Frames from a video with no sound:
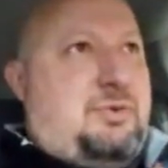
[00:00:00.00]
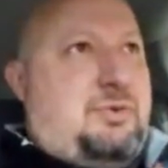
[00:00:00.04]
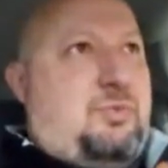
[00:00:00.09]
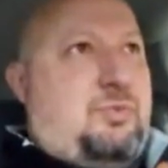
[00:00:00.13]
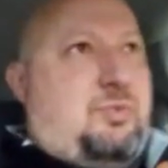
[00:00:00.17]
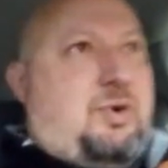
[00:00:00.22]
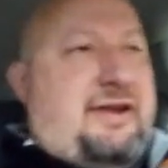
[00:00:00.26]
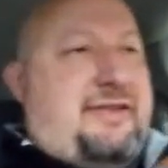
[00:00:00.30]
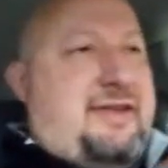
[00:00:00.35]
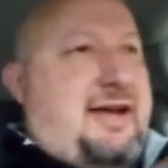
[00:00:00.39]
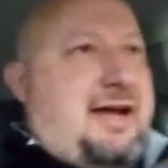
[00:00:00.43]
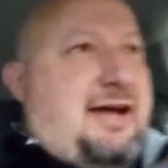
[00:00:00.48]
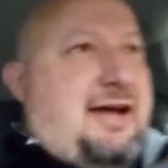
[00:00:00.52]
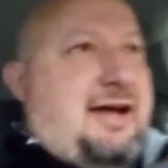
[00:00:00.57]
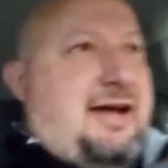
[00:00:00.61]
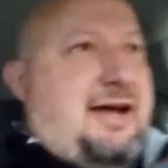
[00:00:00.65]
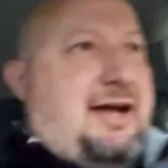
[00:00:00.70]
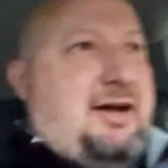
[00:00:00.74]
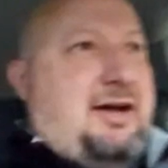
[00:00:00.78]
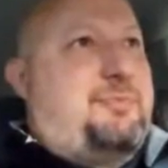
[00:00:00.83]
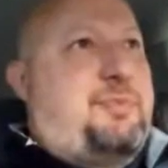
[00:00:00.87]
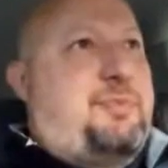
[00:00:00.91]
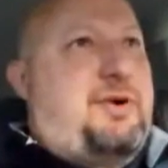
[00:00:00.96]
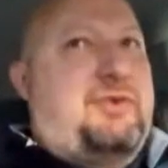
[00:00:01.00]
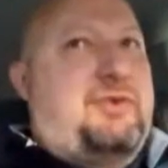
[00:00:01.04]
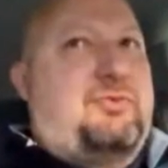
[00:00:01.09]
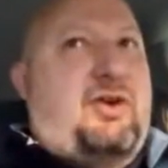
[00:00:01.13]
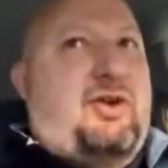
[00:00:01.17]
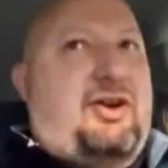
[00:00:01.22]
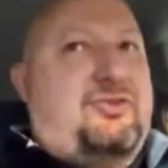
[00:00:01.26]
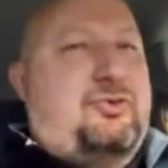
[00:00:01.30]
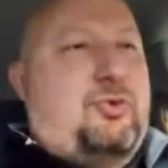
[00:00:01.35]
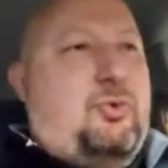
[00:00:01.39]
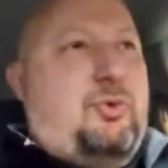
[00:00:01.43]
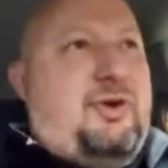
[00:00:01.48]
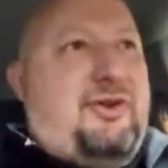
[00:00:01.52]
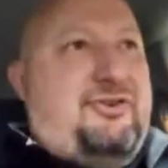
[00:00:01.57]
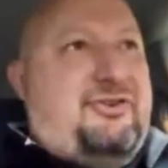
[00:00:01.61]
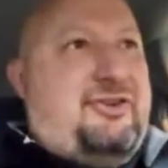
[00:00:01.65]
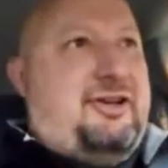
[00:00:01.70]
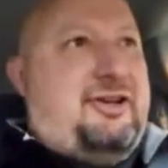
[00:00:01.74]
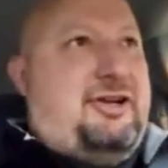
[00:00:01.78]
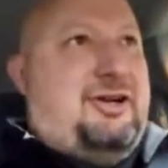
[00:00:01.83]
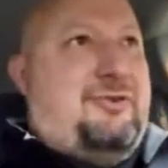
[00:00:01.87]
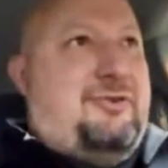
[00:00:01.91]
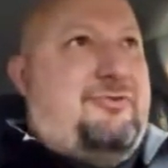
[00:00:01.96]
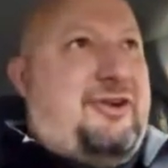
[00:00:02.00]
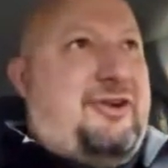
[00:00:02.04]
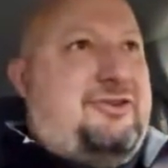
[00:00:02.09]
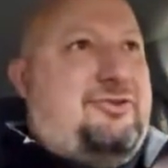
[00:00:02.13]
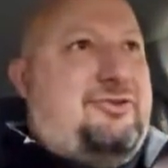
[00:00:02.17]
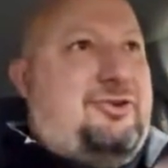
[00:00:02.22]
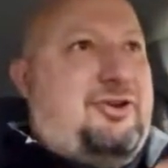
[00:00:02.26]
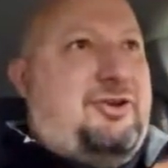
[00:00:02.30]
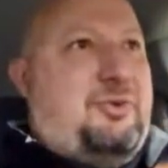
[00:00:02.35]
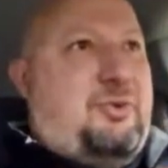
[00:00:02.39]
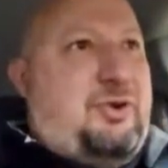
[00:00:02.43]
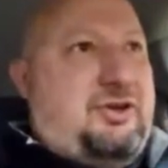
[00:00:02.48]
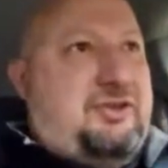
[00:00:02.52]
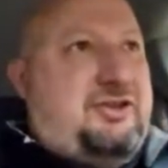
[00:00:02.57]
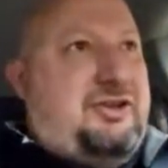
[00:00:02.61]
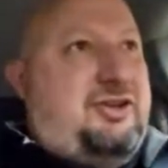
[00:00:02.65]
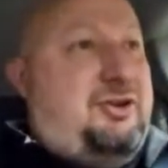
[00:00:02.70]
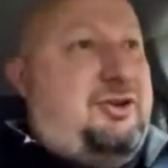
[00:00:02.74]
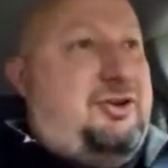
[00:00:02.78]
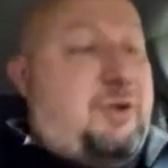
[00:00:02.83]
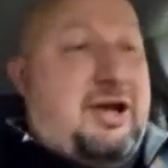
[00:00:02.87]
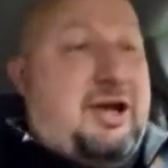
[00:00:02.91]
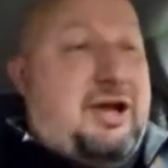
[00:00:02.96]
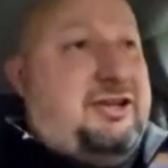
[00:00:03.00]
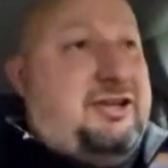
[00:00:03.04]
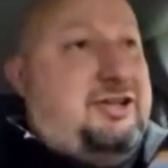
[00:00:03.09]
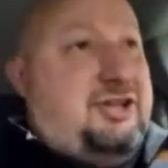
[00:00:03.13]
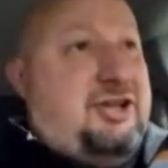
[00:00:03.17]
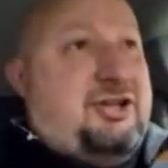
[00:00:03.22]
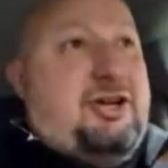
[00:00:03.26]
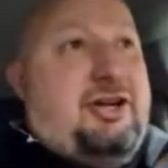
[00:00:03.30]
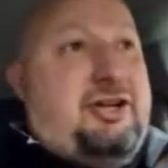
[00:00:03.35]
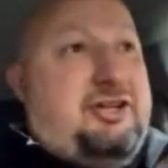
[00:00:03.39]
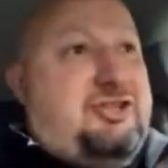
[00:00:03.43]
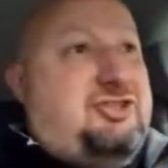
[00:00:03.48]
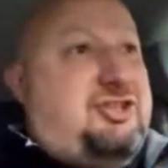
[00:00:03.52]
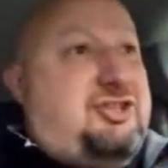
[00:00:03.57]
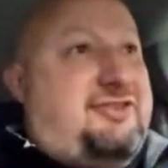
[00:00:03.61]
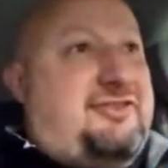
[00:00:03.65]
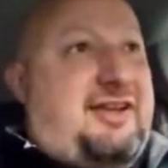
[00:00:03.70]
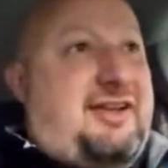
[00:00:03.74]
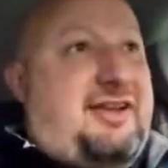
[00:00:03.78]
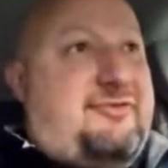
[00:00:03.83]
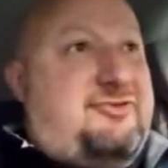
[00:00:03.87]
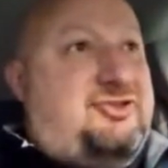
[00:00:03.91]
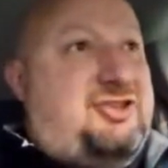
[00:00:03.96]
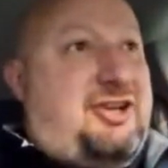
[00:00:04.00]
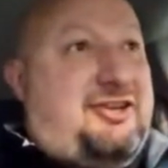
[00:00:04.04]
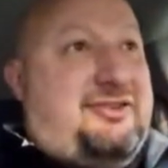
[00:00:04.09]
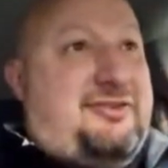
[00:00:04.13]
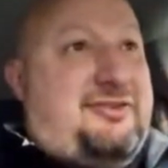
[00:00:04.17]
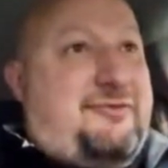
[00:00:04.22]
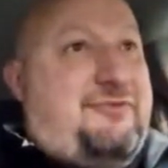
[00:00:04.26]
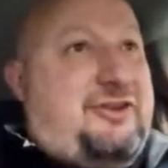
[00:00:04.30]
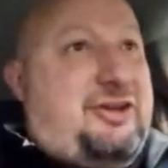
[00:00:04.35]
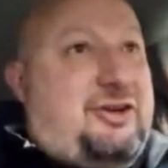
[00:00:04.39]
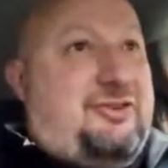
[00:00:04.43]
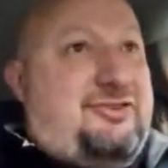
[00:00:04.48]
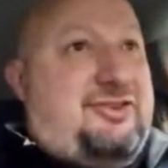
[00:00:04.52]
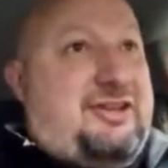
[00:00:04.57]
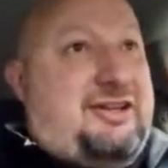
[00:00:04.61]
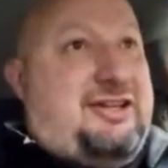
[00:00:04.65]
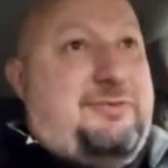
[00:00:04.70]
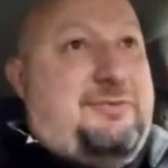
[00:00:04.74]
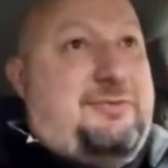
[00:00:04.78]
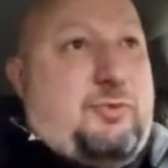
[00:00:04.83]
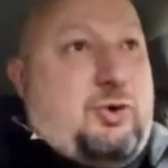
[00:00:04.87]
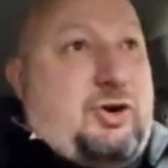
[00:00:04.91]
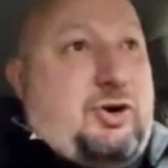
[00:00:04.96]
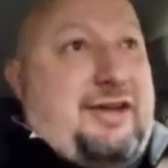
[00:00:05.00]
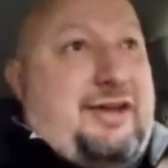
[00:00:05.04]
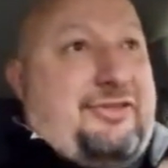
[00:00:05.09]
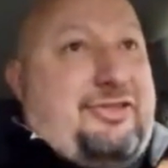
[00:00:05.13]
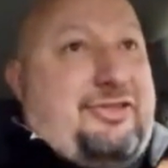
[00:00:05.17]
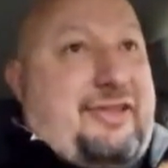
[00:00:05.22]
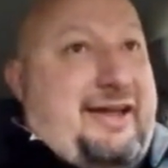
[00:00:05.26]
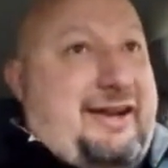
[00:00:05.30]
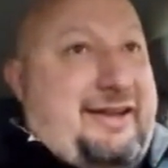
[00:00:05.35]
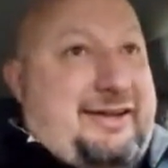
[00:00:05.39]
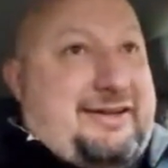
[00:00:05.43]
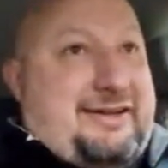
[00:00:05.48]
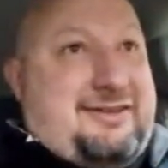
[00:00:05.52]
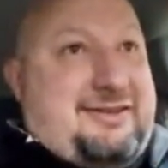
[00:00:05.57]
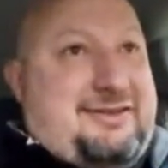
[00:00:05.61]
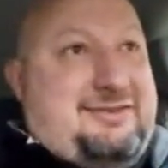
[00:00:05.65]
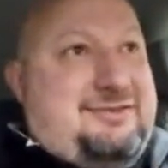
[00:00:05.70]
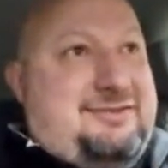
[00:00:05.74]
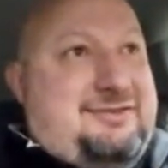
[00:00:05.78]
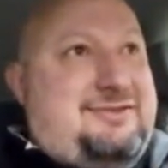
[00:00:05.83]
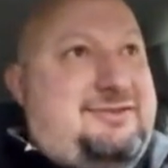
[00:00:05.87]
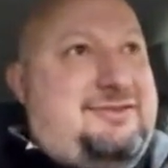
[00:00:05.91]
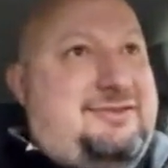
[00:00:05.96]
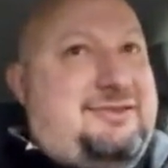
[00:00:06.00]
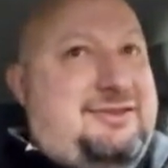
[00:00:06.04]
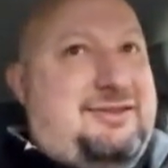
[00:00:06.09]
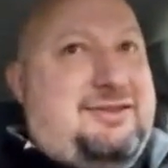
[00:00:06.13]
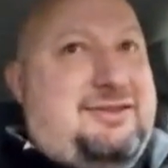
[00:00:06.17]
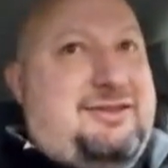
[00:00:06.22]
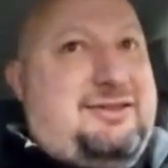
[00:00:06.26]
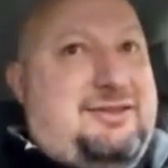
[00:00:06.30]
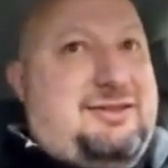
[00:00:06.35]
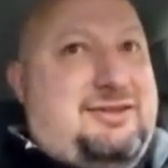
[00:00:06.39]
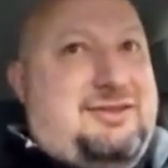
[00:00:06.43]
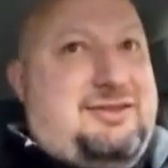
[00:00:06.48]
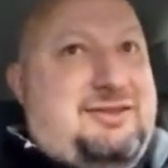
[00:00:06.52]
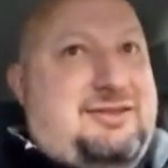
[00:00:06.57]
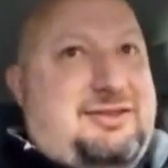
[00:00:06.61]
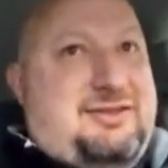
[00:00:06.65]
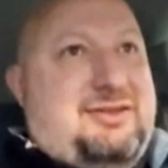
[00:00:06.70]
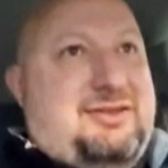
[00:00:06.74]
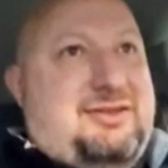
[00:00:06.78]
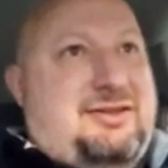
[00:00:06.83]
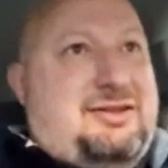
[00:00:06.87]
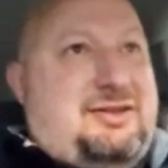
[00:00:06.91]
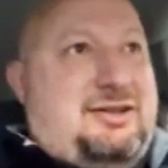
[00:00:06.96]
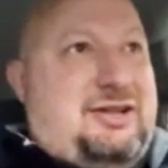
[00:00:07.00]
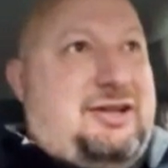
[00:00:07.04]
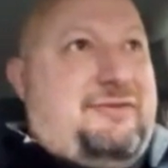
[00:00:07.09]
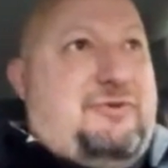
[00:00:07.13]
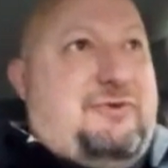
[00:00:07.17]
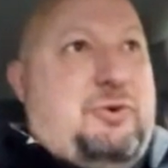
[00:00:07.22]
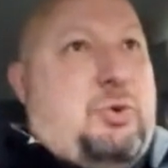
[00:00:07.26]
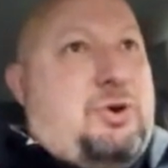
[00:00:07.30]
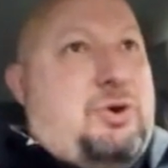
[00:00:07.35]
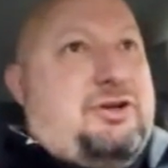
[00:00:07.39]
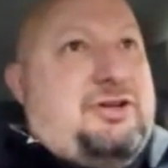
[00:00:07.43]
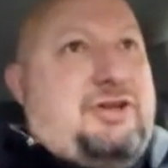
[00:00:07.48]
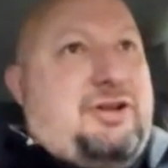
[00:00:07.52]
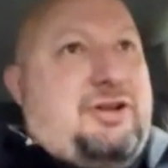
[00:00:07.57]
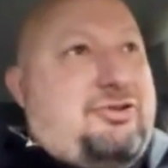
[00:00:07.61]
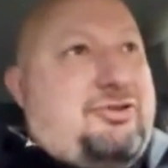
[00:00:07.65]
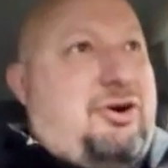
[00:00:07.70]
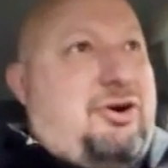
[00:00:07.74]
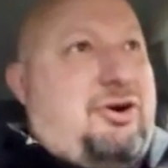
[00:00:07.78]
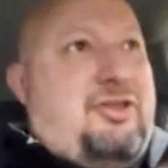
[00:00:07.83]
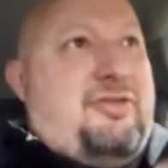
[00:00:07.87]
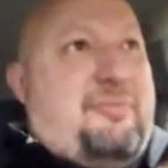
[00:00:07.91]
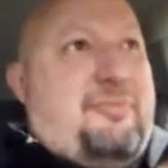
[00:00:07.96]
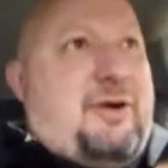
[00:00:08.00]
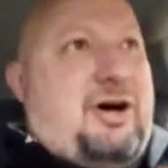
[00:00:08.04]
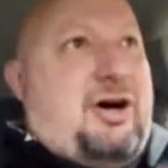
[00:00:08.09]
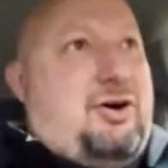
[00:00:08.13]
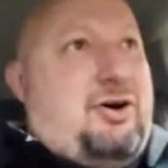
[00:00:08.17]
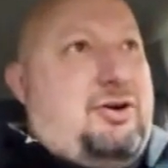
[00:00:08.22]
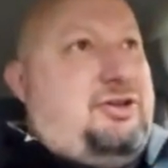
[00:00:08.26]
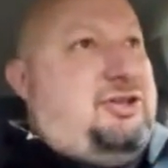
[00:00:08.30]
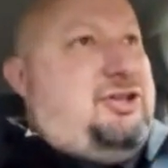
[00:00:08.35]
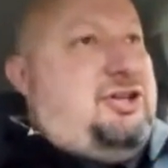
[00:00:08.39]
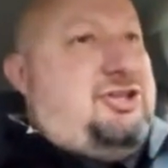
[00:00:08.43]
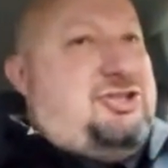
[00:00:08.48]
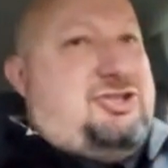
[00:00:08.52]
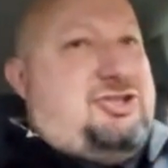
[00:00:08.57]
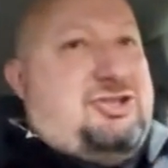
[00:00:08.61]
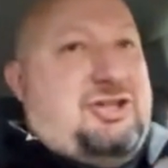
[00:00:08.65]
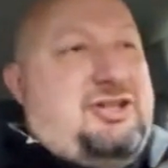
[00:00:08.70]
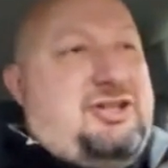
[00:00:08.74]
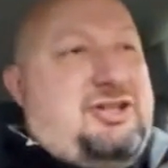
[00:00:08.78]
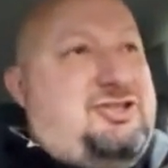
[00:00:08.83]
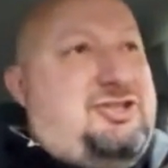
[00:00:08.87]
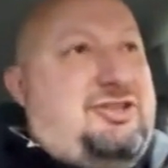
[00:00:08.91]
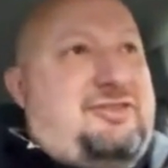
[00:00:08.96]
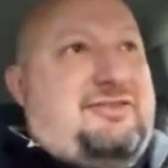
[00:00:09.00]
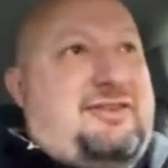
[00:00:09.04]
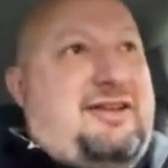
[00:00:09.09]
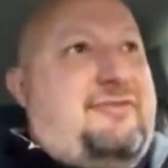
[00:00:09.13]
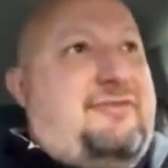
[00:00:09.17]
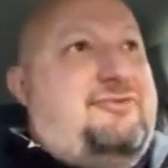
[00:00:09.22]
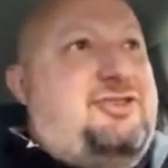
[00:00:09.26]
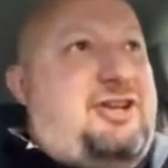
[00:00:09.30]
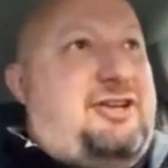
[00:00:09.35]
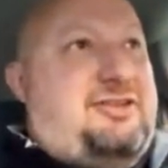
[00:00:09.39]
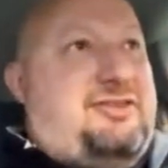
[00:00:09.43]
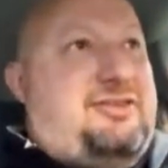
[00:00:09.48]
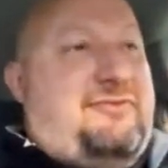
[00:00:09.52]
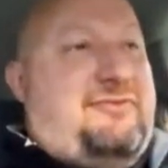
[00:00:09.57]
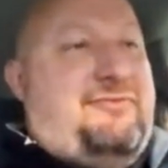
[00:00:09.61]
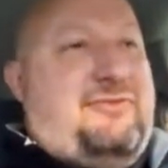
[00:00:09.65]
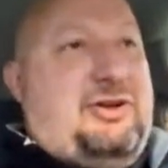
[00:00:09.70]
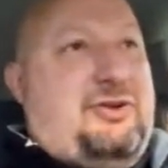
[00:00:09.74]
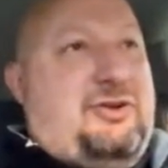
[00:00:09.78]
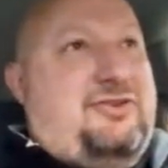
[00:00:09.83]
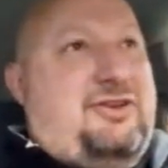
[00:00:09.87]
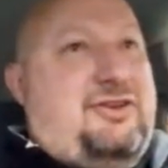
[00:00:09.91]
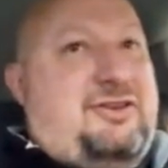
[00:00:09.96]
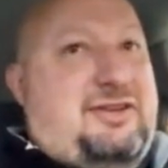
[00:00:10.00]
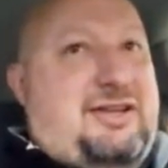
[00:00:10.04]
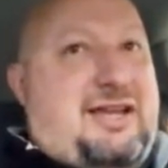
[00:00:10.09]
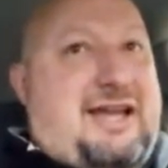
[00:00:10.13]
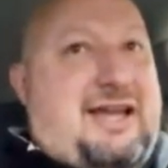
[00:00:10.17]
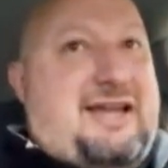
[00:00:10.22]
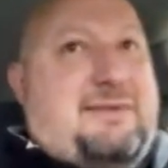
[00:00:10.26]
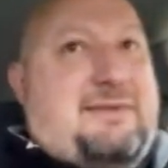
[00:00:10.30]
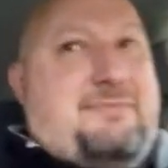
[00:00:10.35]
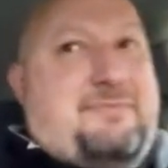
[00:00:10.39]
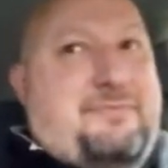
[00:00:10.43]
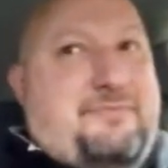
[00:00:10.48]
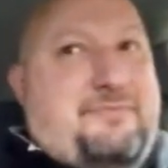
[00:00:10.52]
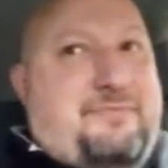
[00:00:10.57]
Why the hell did you bring Russell Wilson here if that's all you wanted to do? You could have just left Justin Fields in. He's more athletic. If you weren't going to throw the ball, you should have just left Justin Fields in the game.